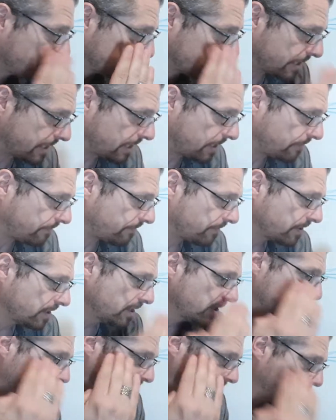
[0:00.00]
believe
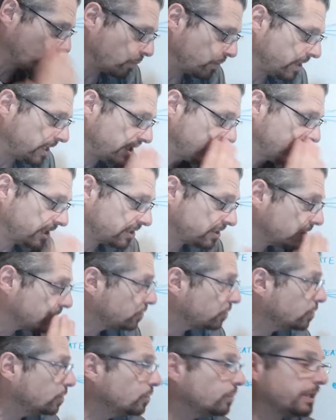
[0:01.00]
that we need to
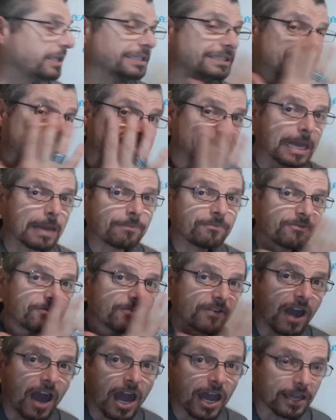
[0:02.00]
do in step
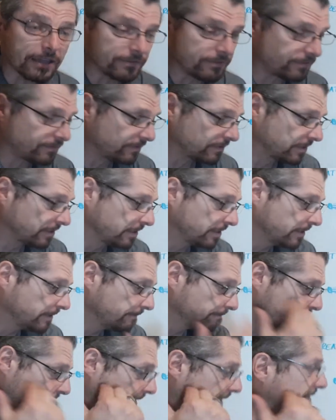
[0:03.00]
5.
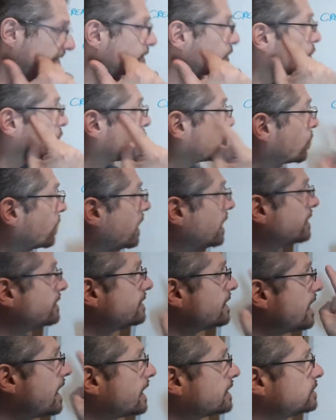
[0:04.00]
That's to create,
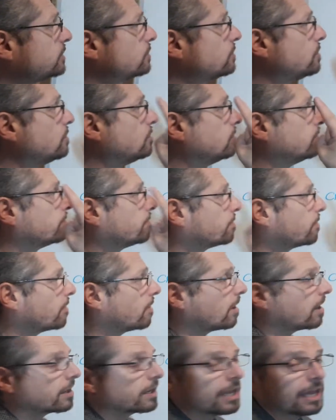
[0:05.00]
to execute,
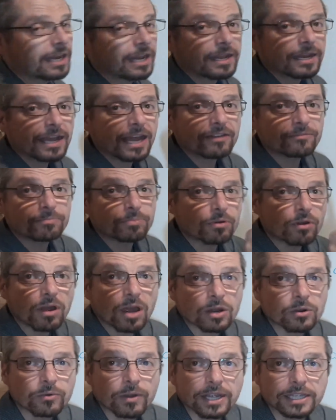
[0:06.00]
and then have
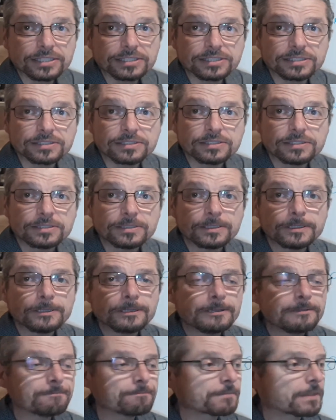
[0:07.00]
progress.
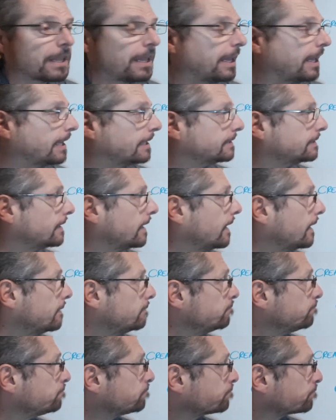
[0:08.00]
And
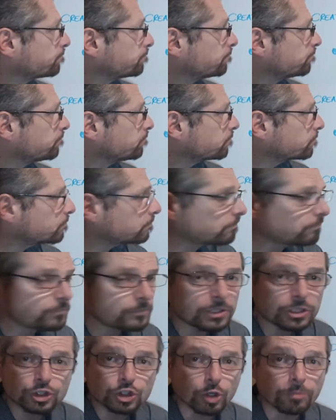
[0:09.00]

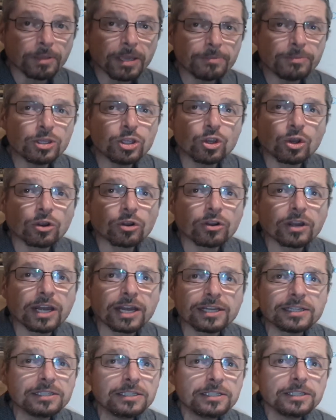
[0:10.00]
so maybe you're
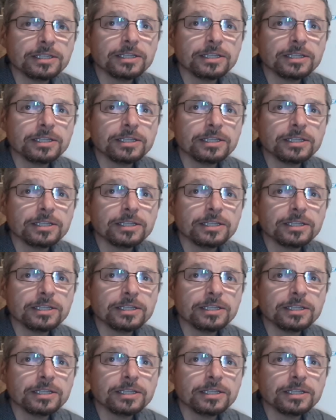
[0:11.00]
a